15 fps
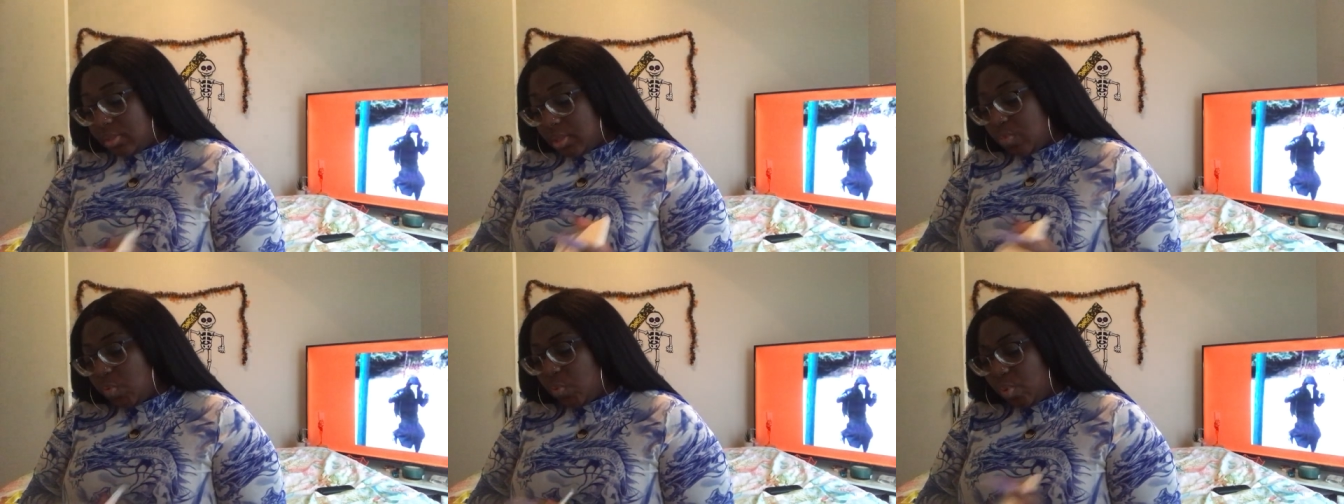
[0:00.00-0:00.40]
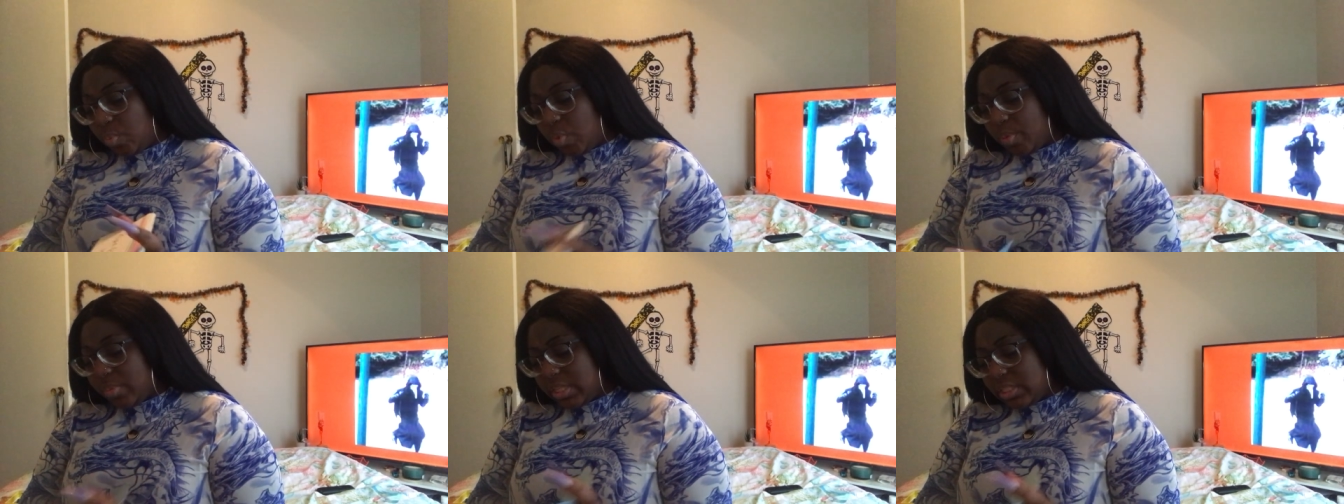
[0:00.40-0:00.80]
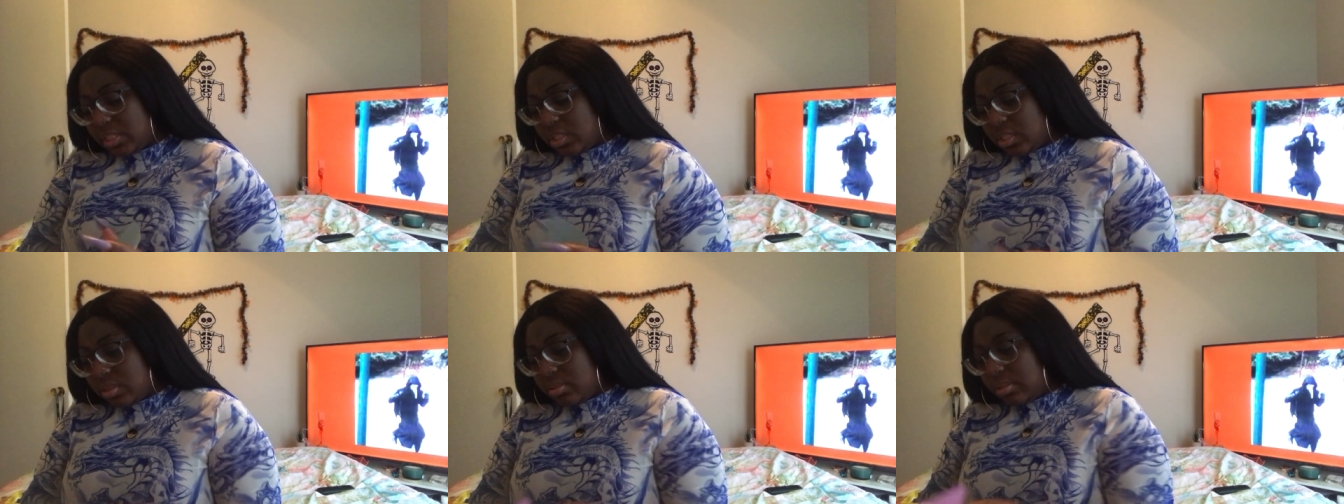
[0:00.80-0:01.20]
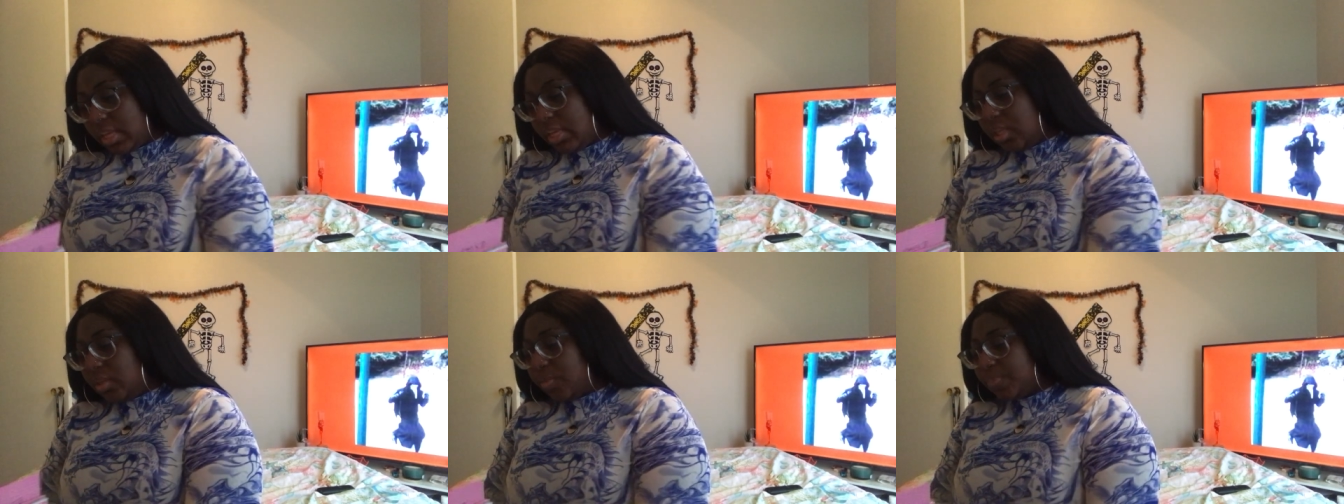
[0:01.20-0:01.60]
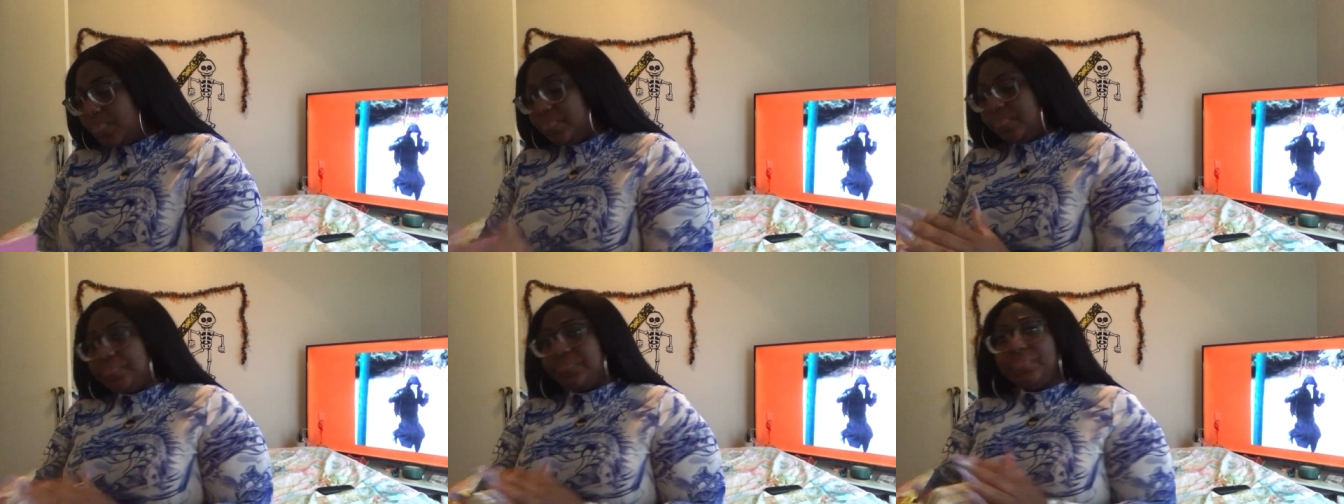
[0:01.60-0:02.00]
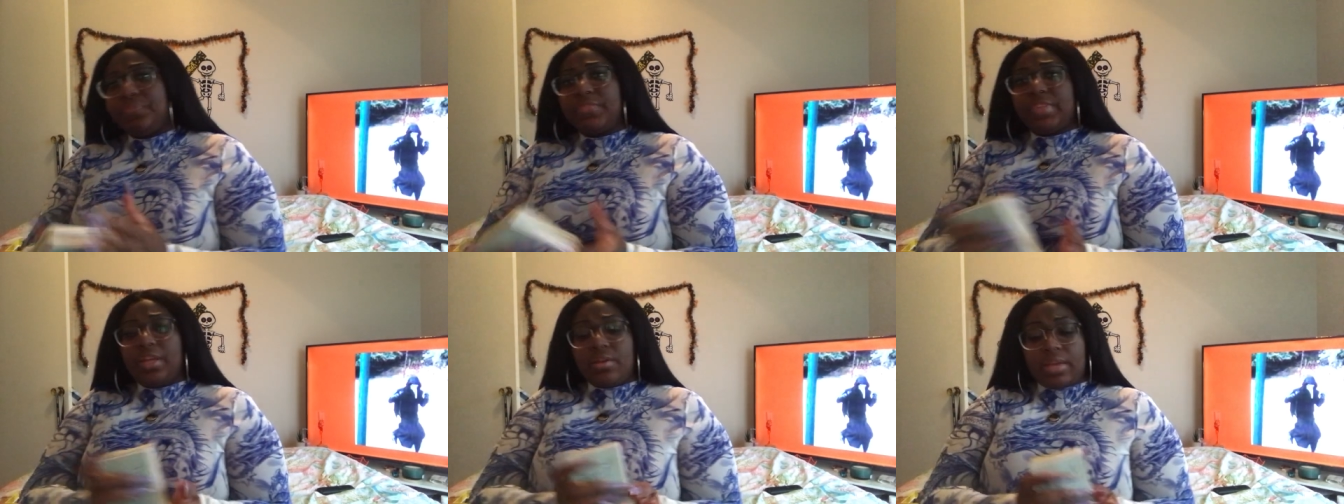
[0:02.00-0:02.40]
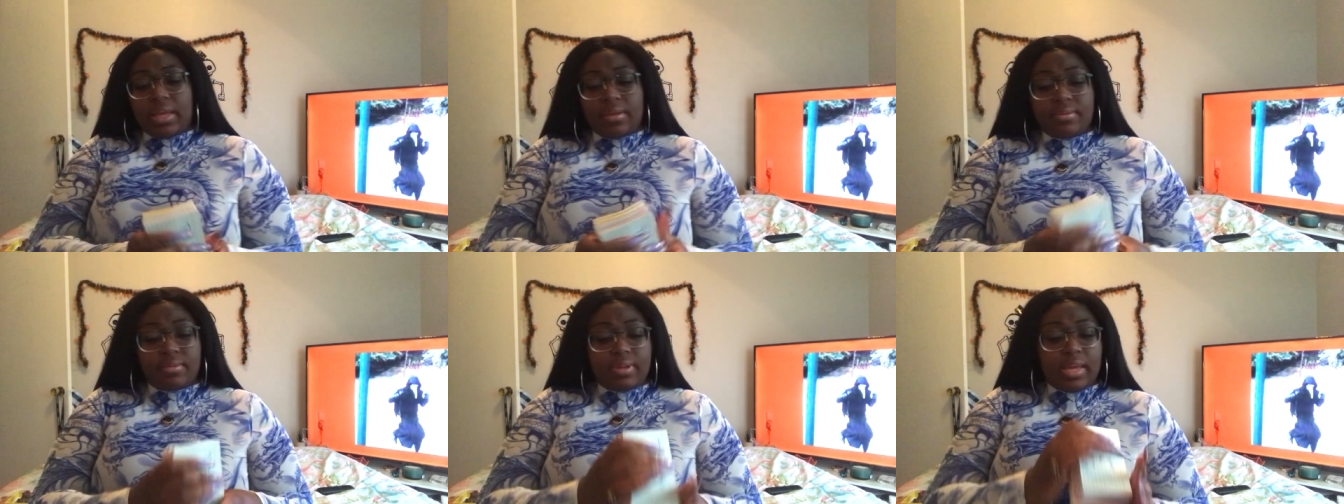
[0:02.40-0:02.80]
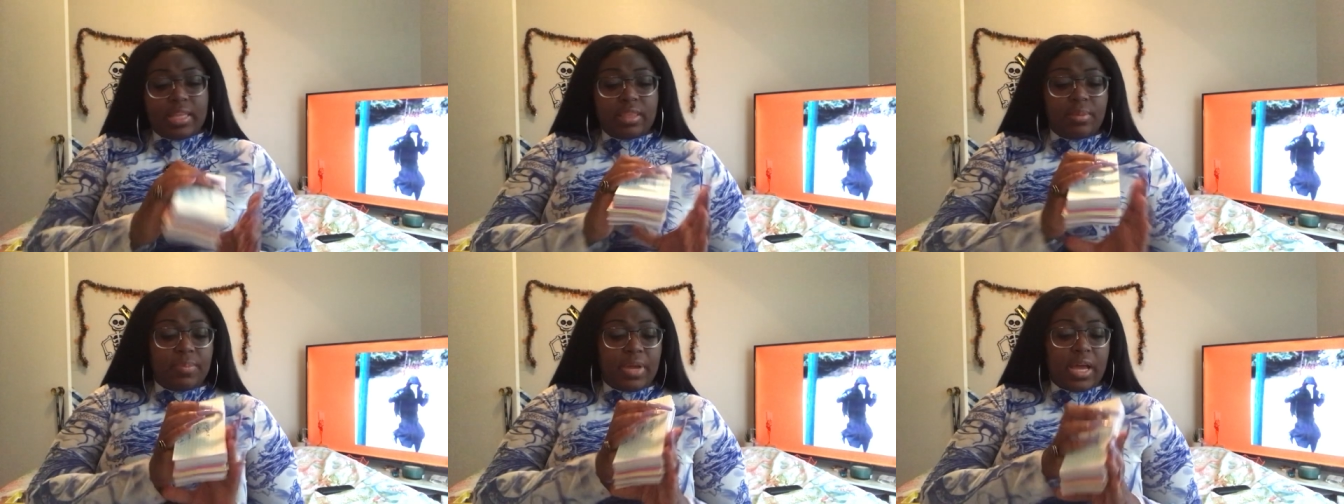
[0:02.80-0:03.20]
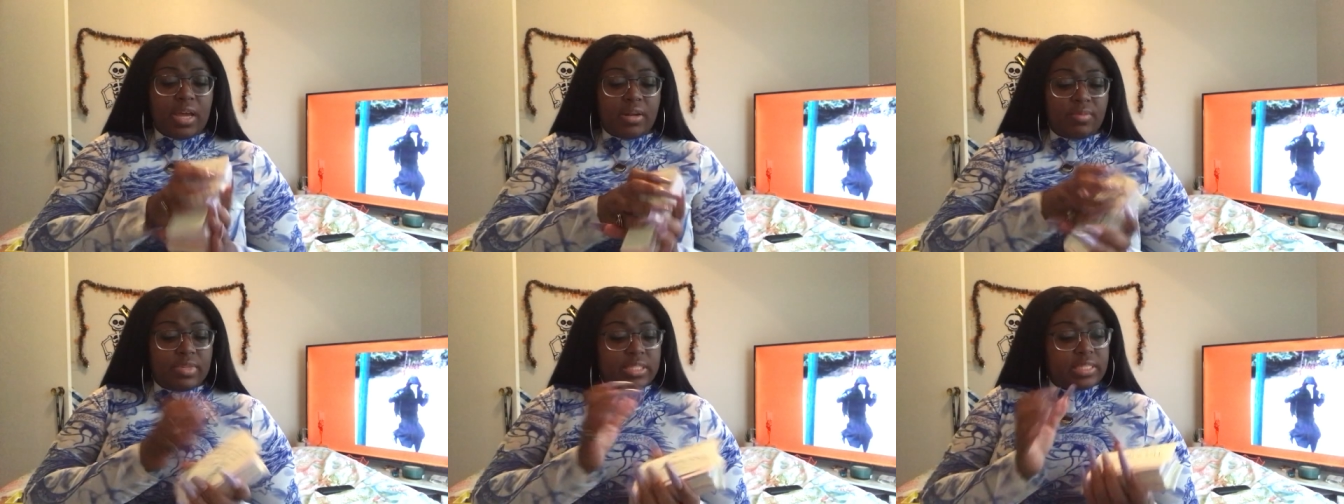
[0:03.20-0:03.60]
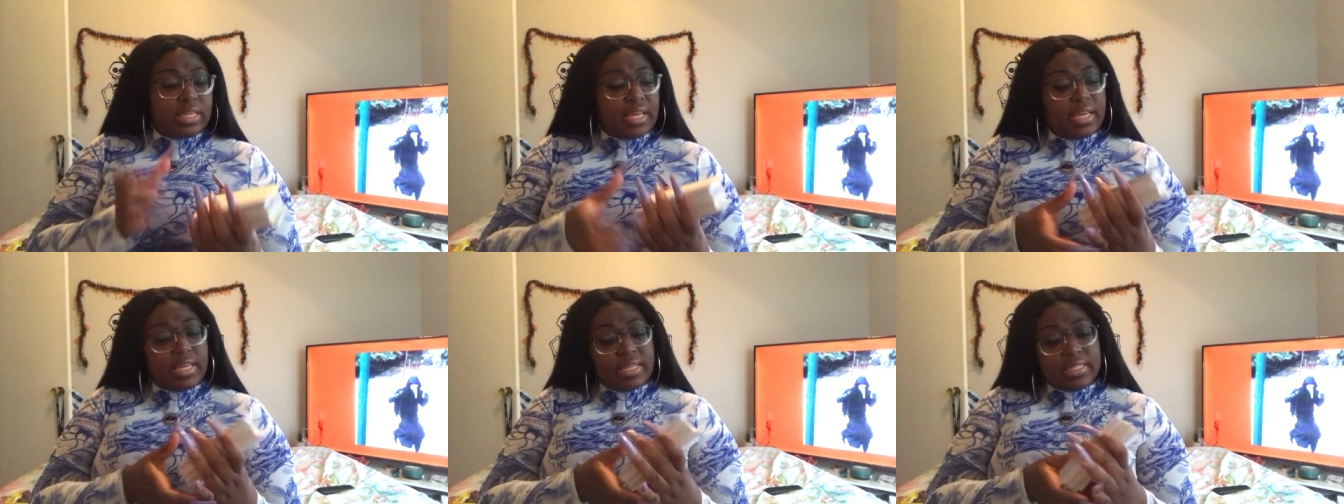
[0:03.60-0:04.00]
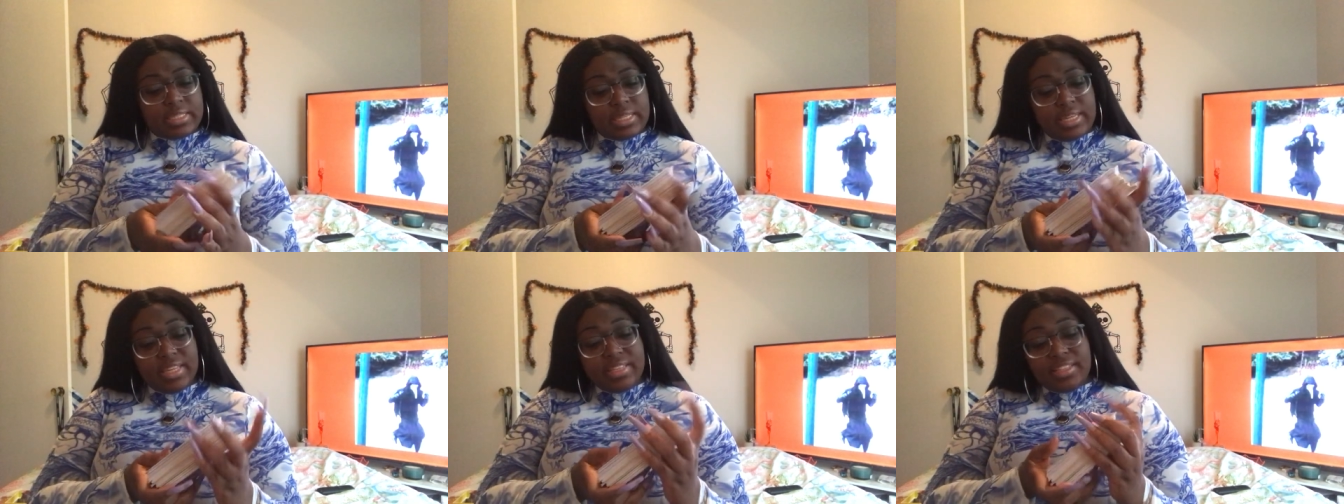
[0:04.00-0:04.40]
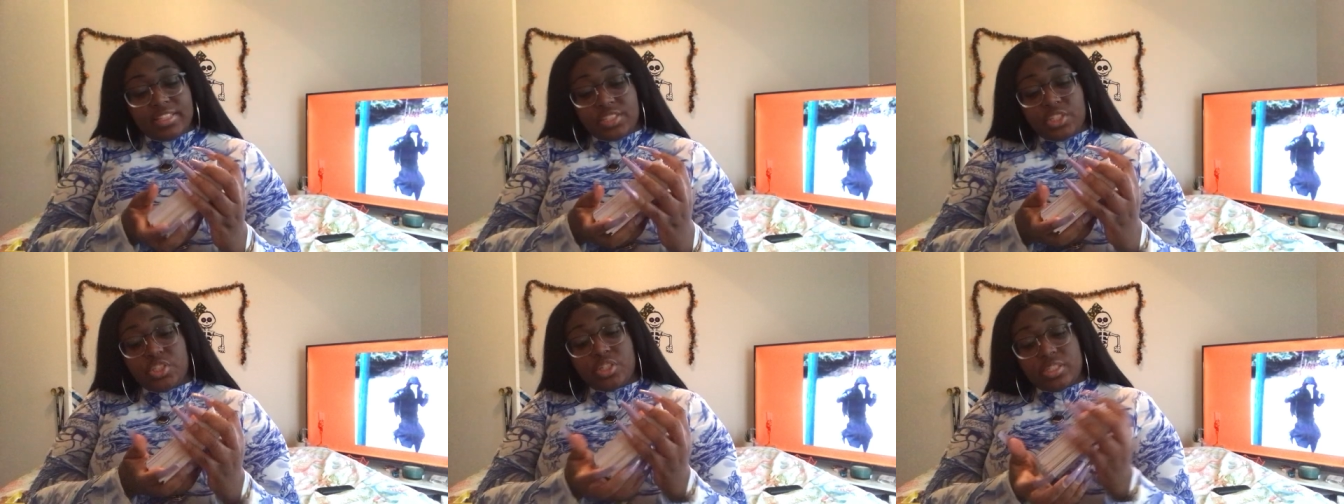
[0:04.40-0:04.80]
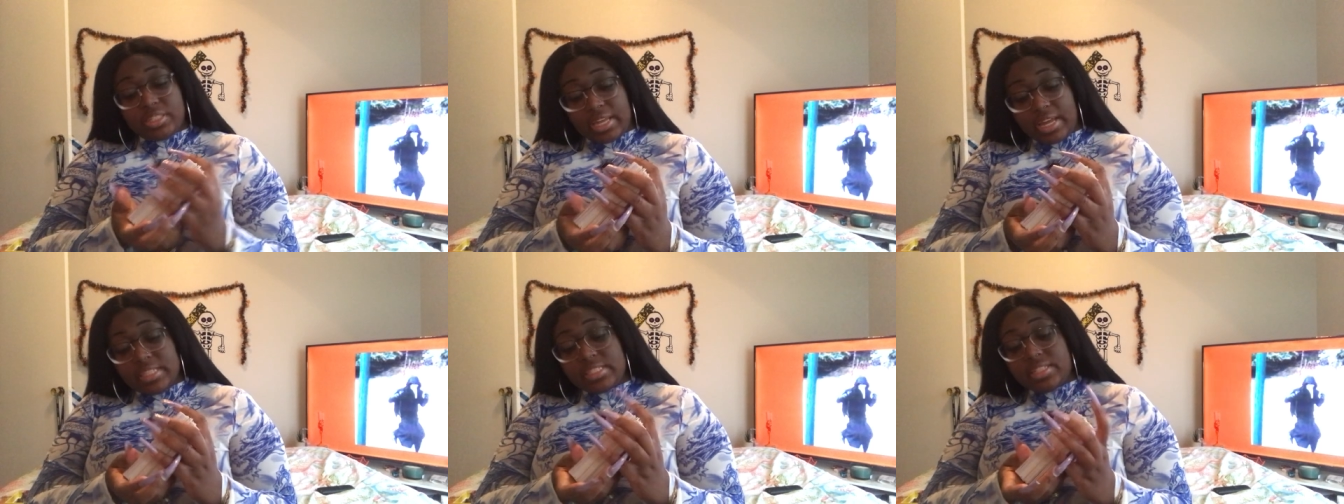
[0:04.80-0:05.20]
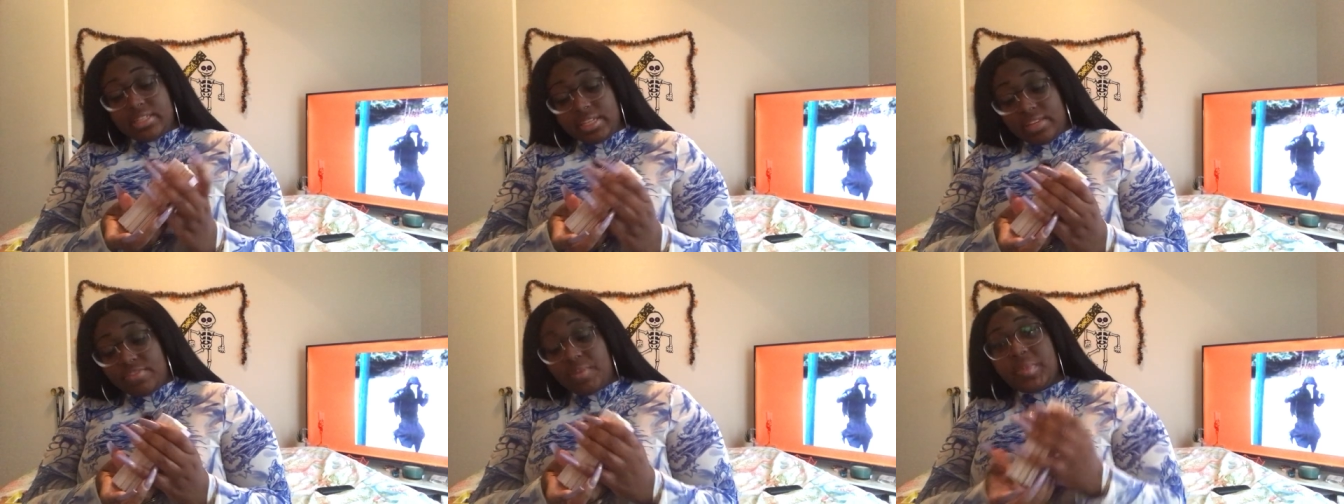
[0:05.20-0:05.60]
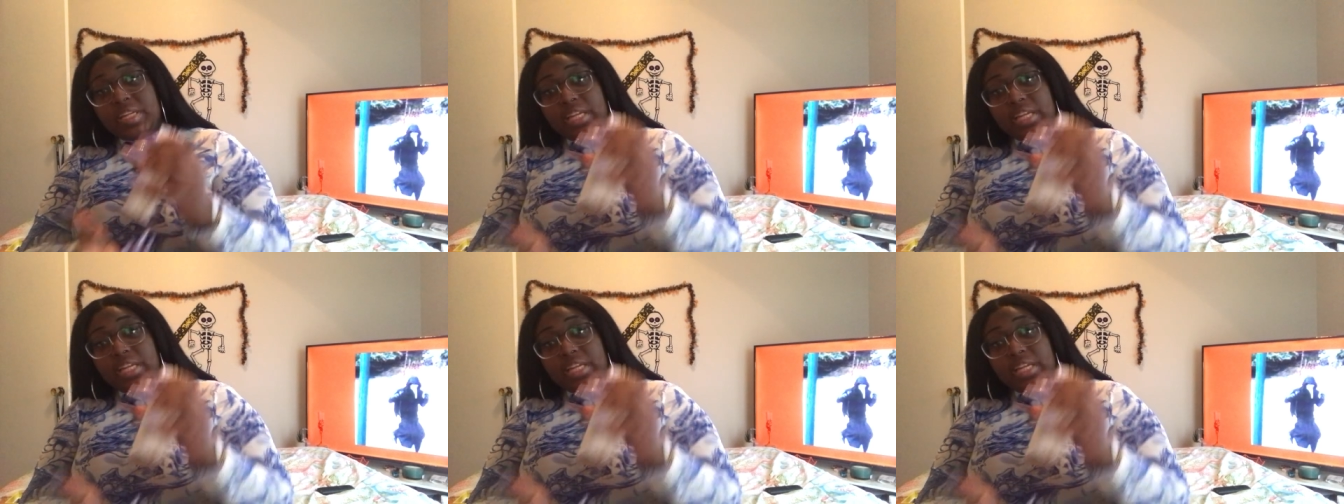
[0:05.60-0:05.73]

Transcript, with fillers: Give me one more message. Thank you. Okay, at the bottom it says, this is your sign to leave him